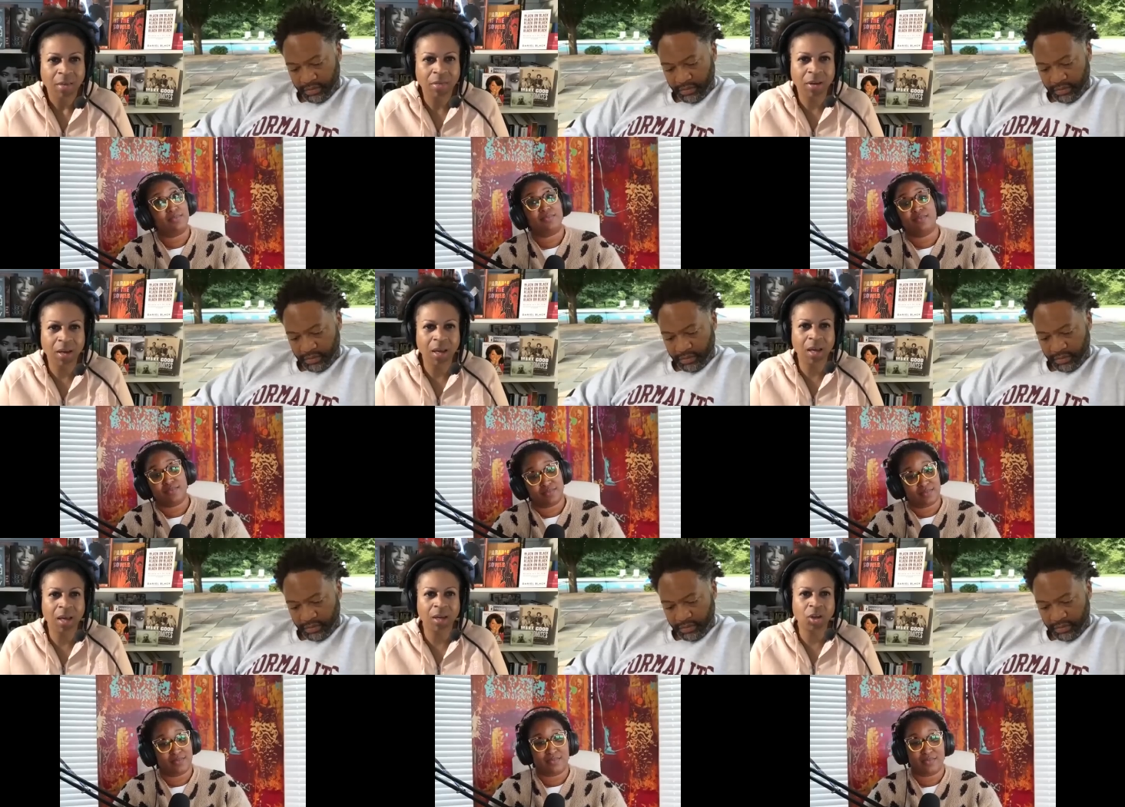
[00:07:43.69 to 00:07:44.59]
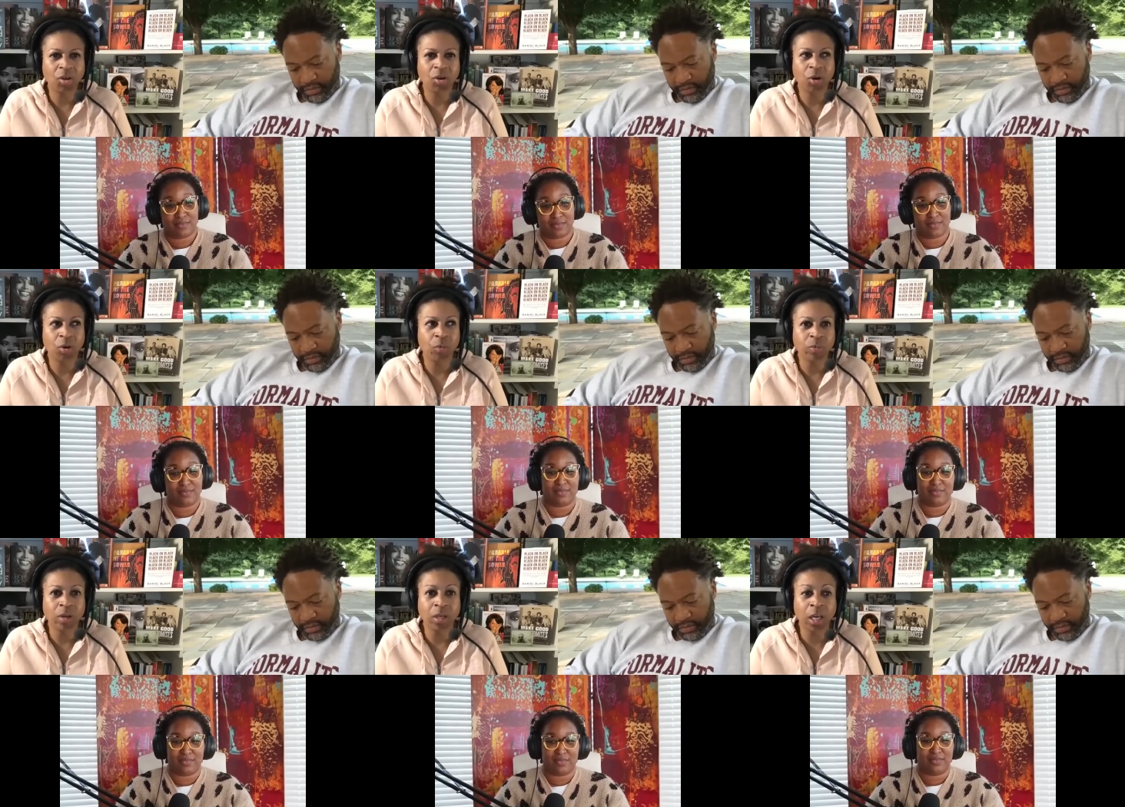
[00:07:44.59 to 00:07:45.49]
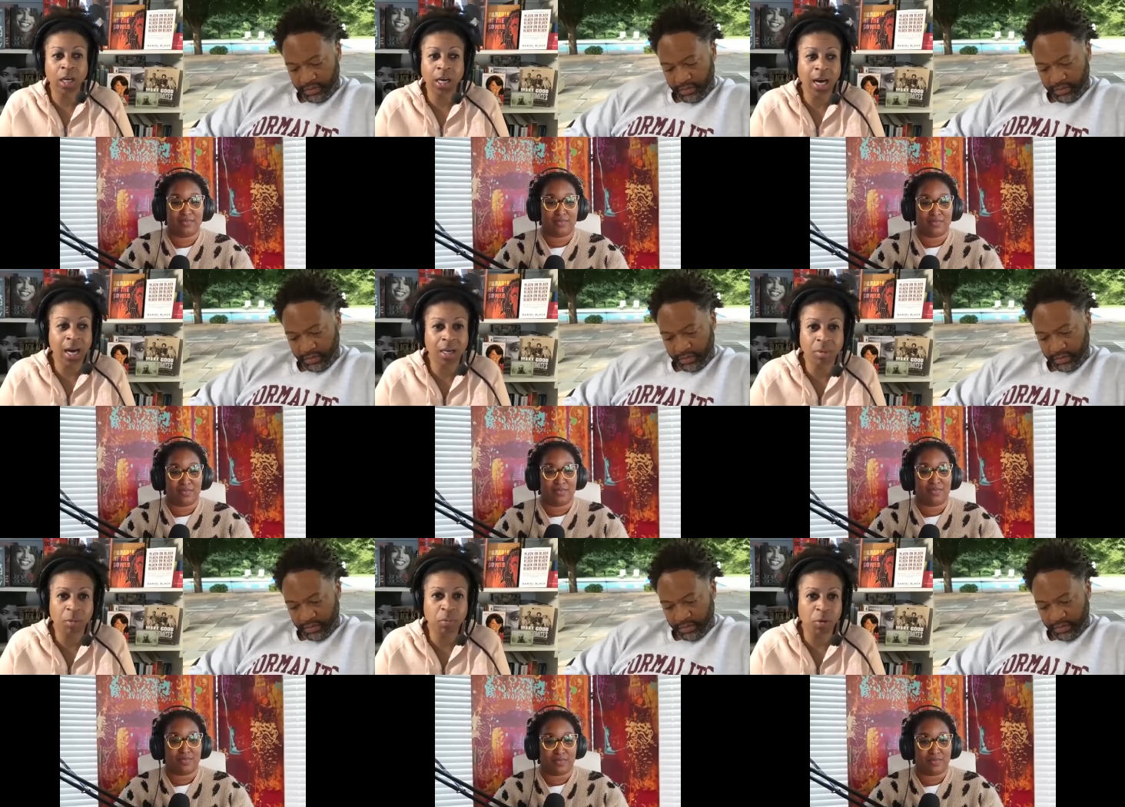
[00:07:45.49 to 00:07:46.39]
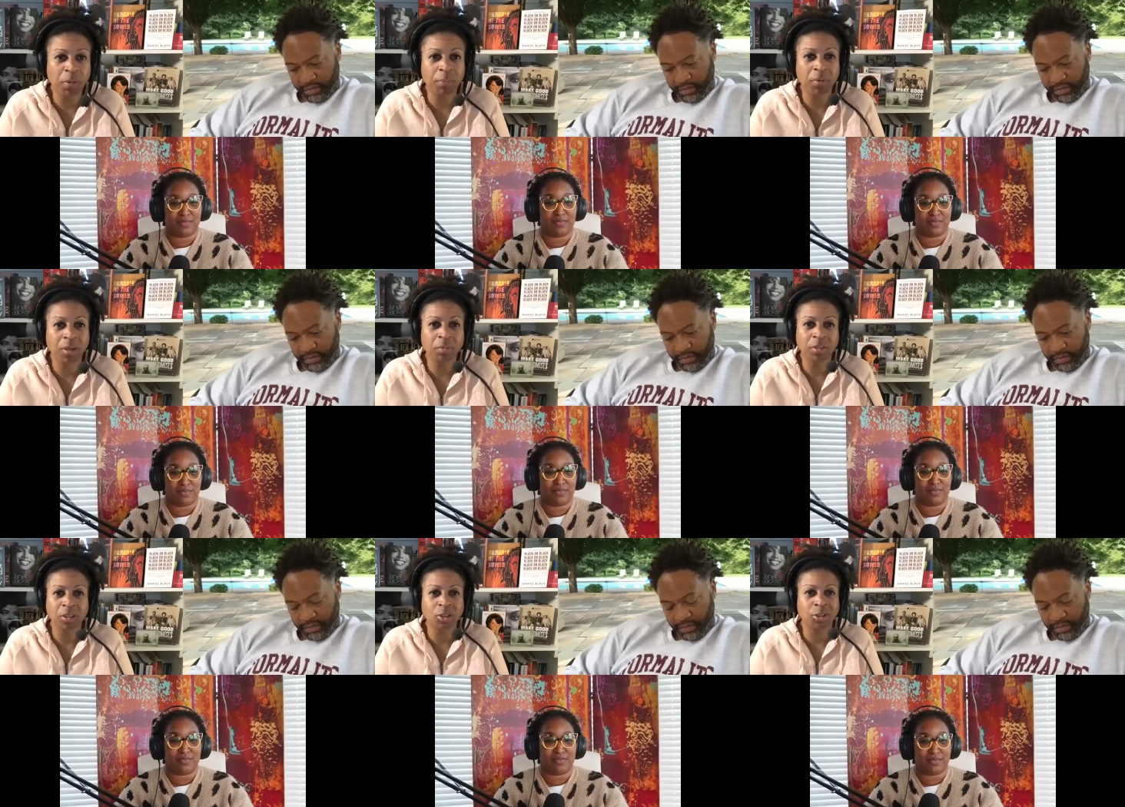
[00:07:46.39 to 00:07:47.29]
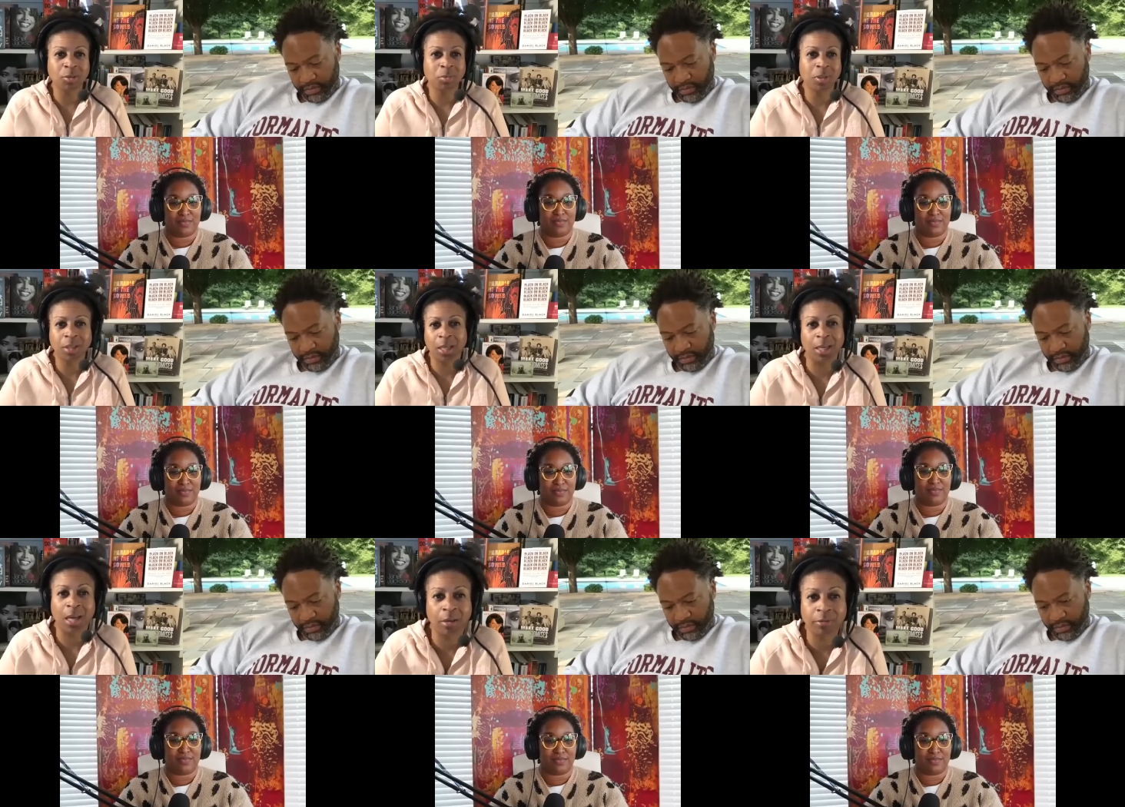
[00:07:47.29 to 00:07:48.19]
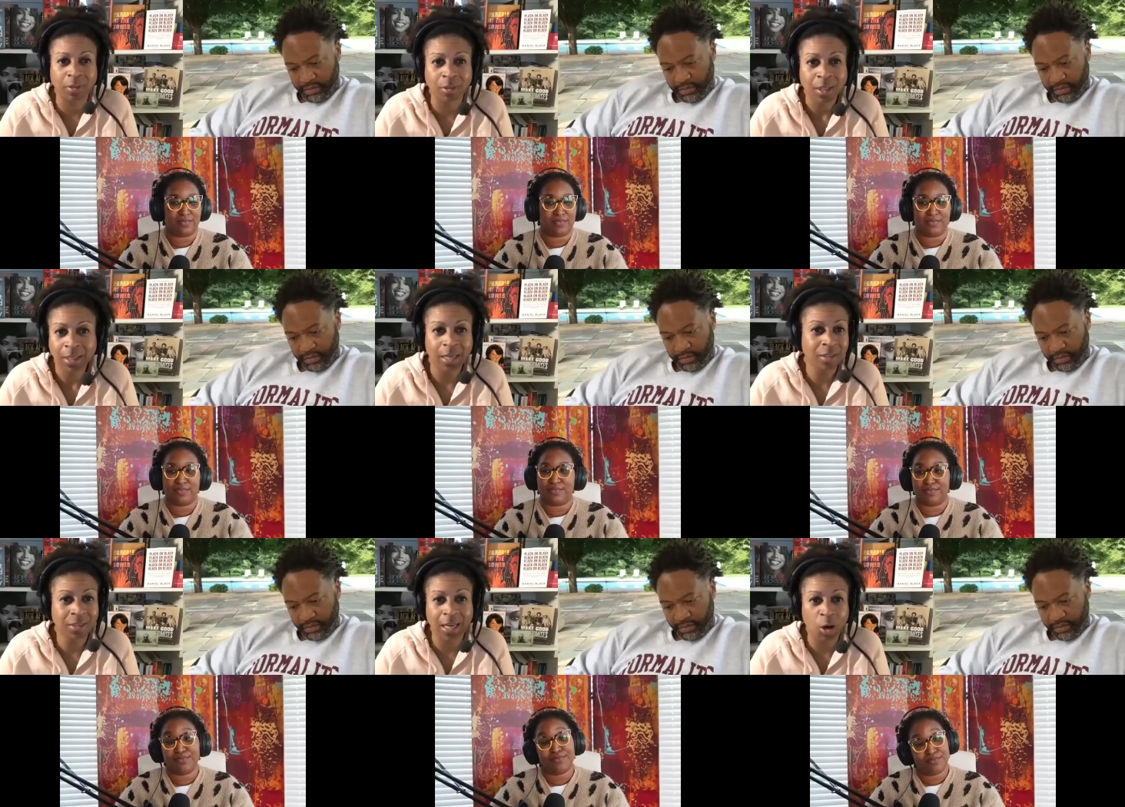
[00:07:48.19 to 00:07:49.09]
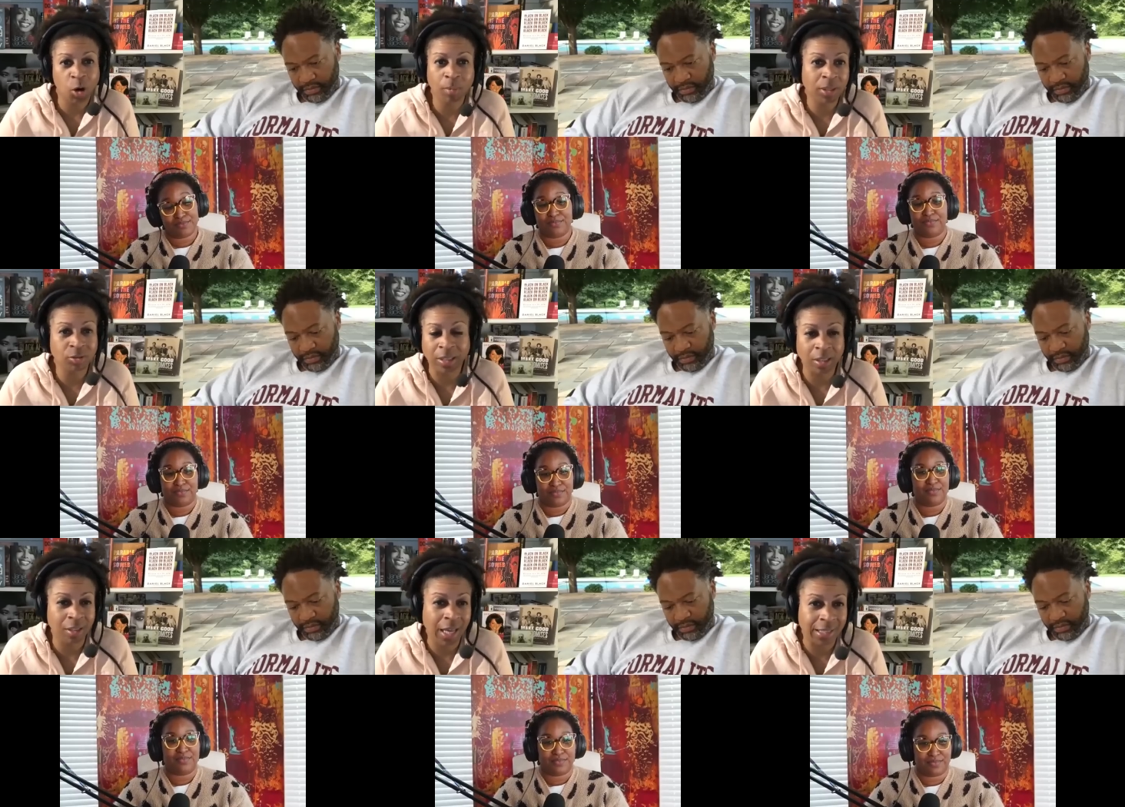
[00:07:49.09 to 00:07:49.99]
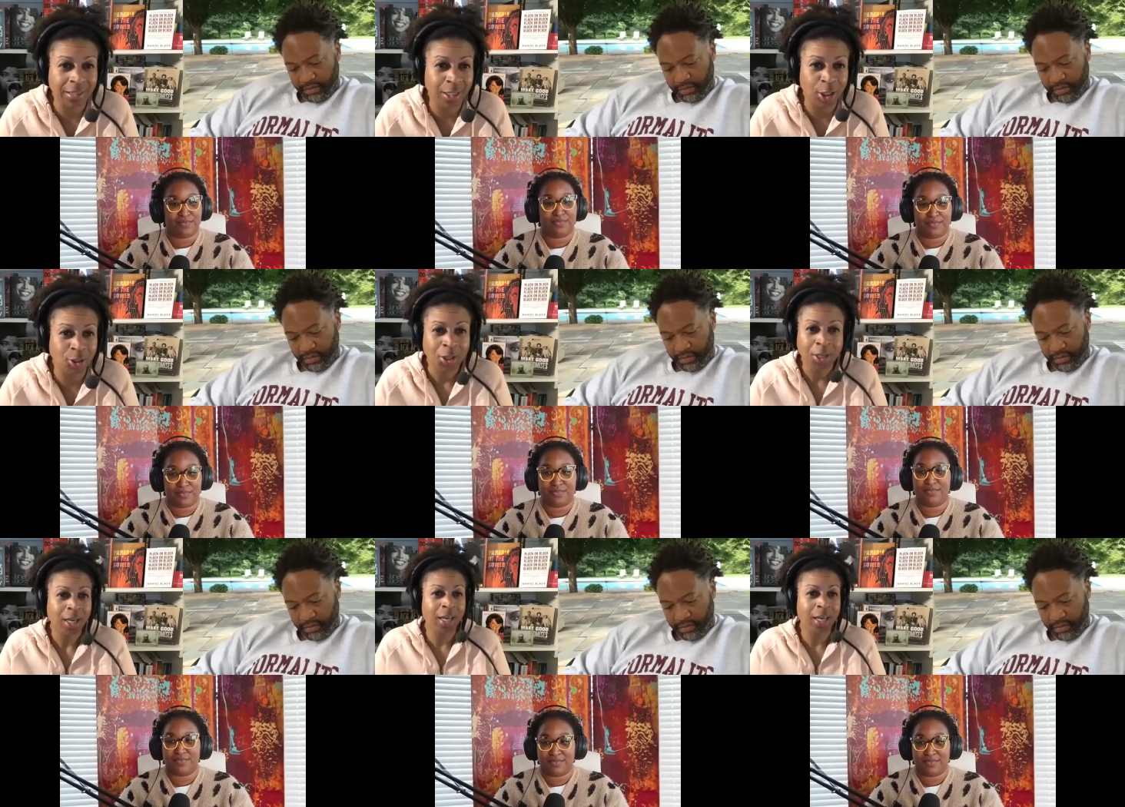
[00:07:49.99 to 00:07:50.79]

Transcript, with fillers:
Speaker 1: then you know the gig economy put people in a position where they didn't have to they could stay home and drink their lattes